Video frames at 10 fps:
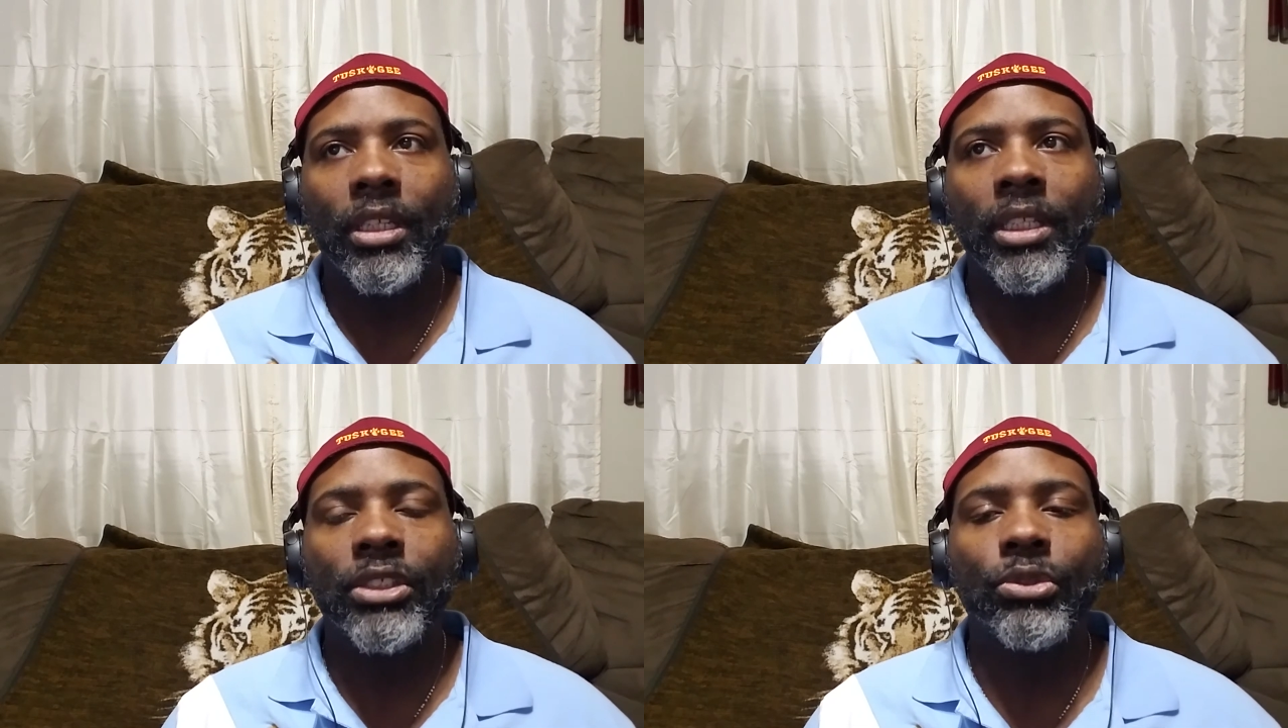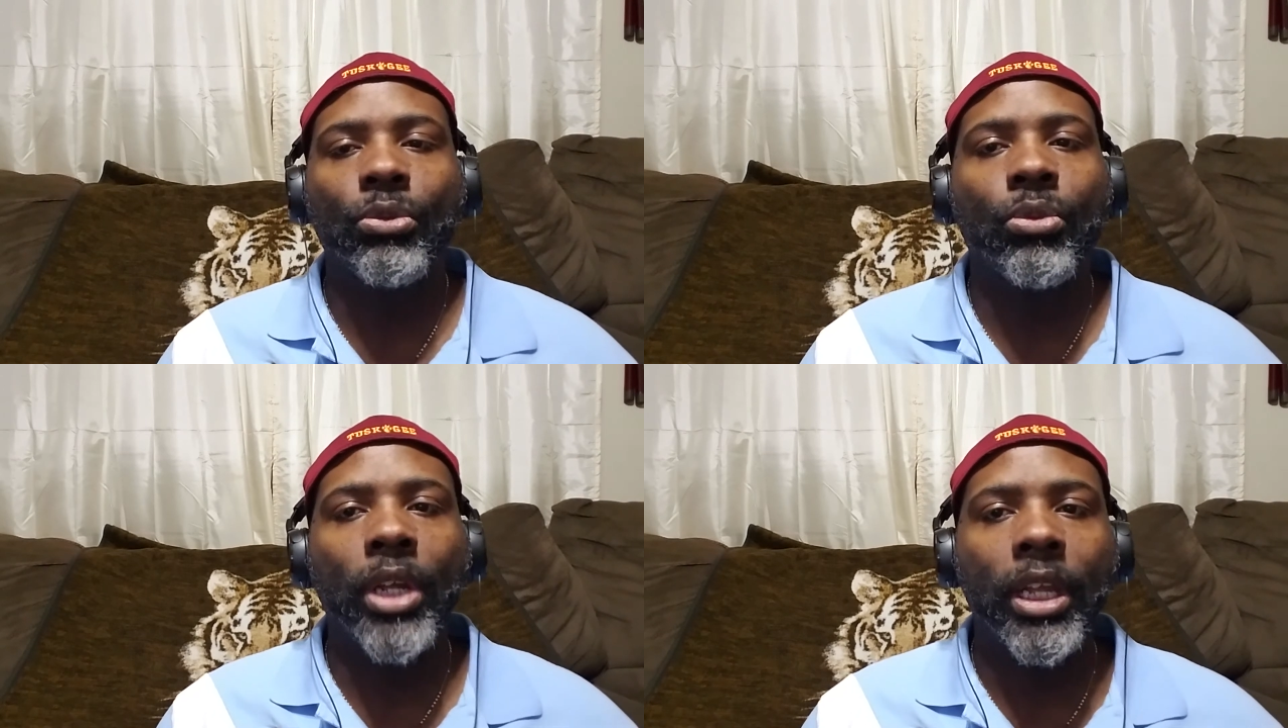it's
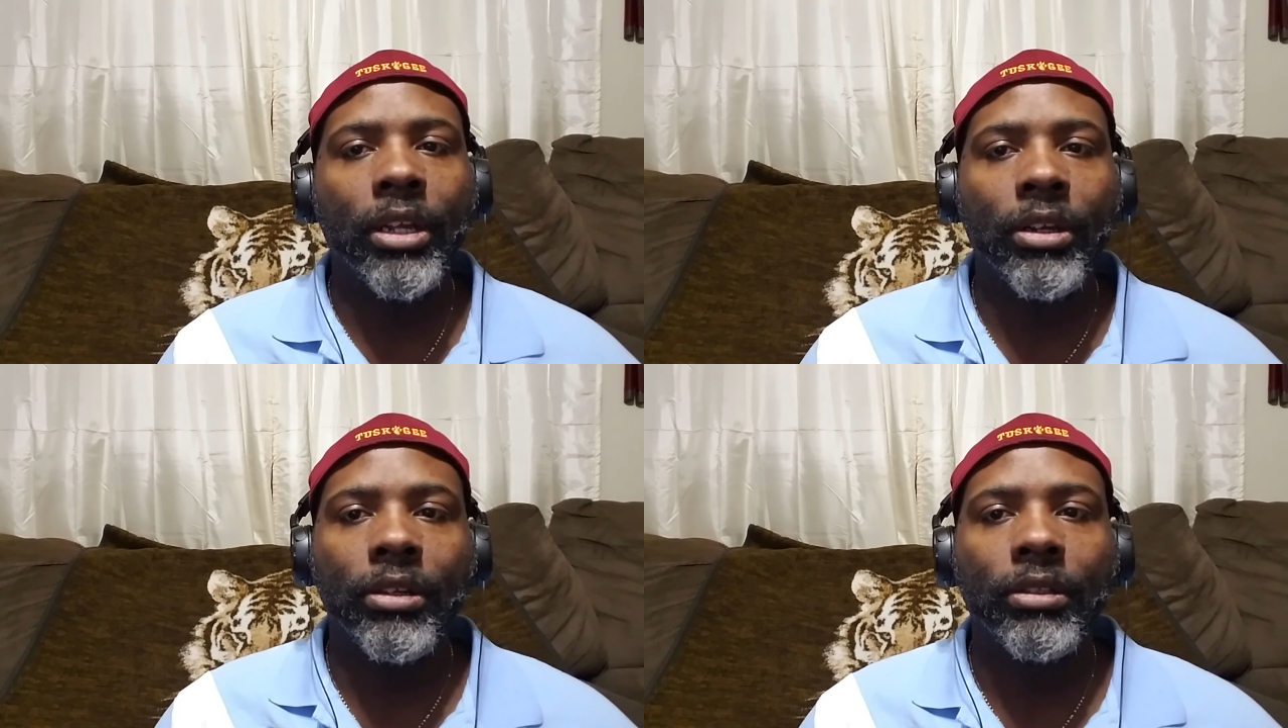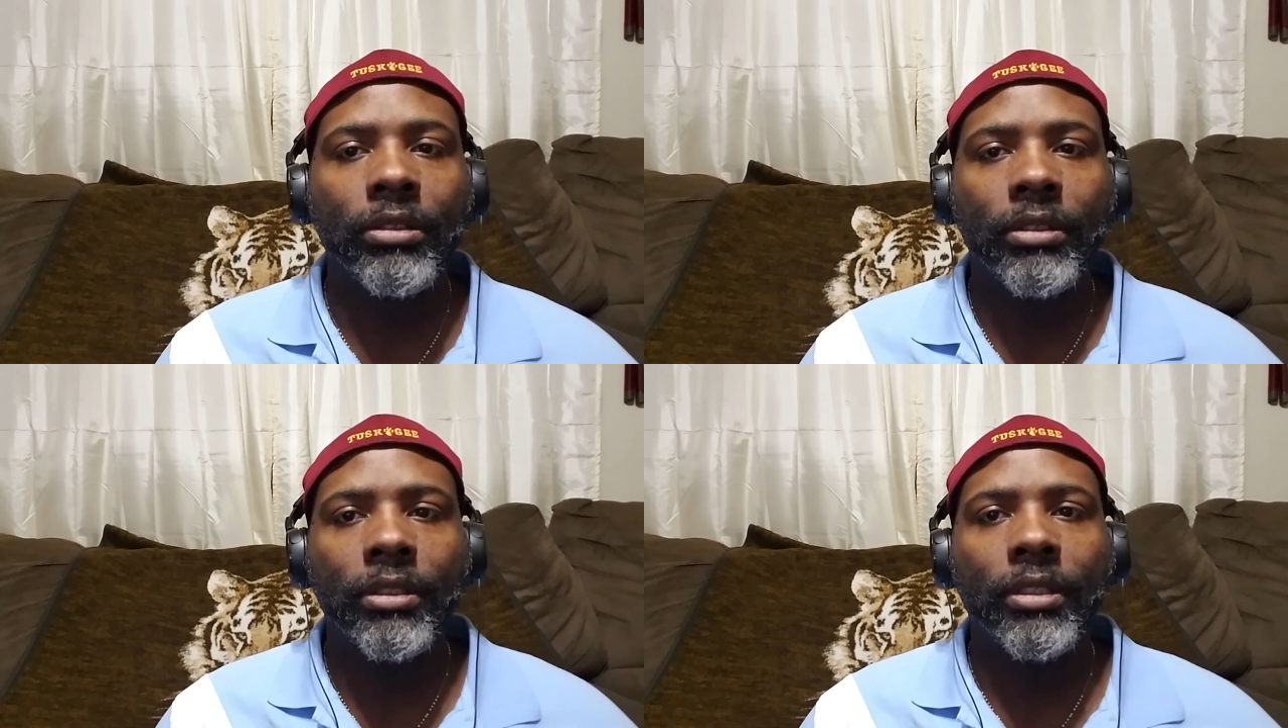rare
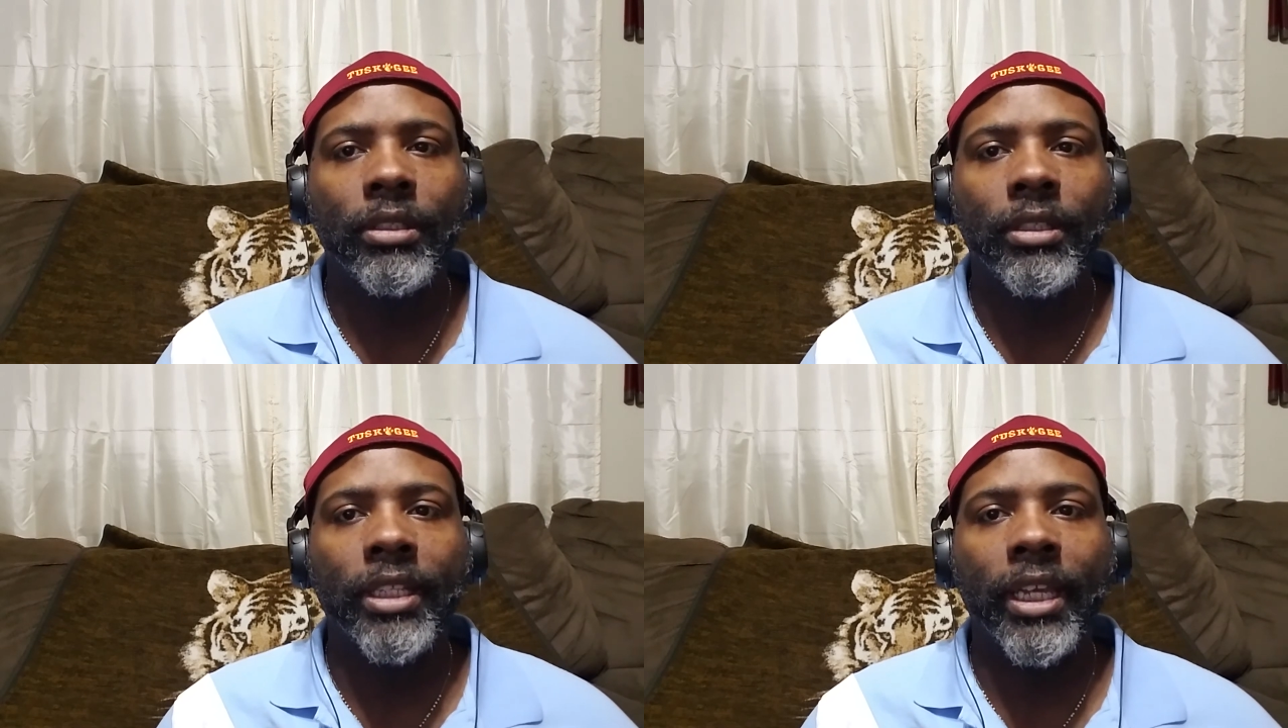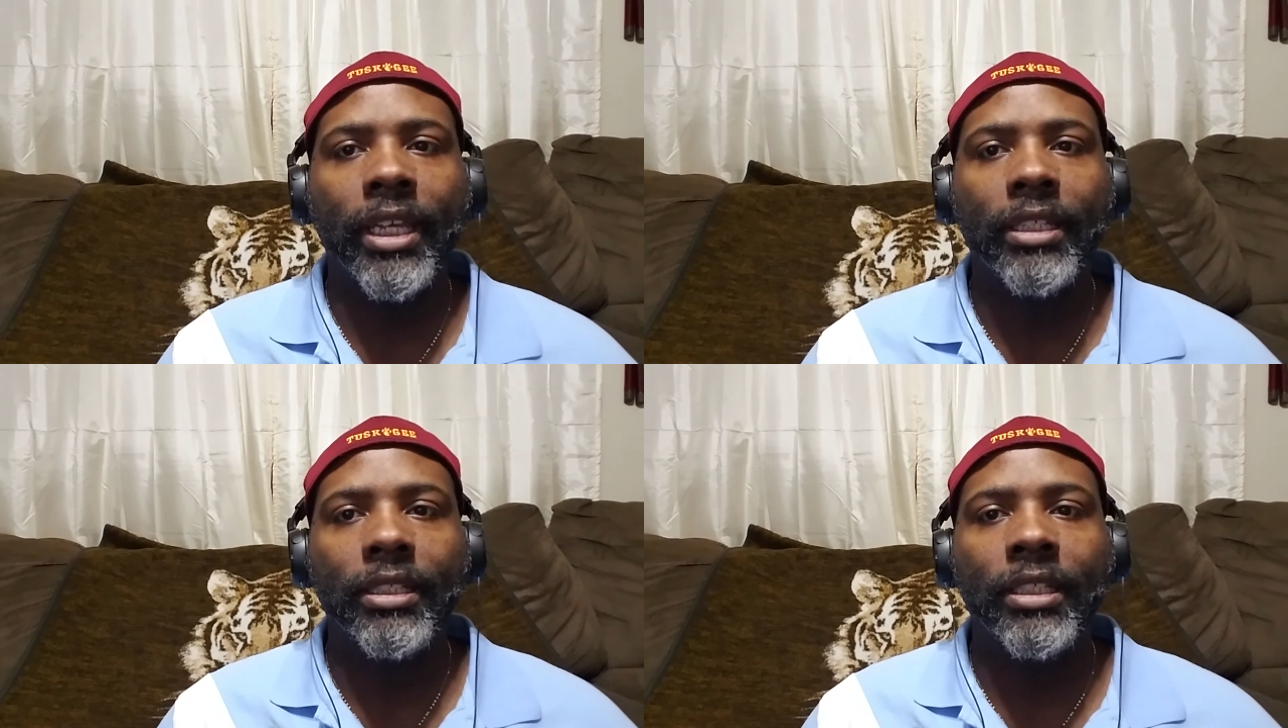that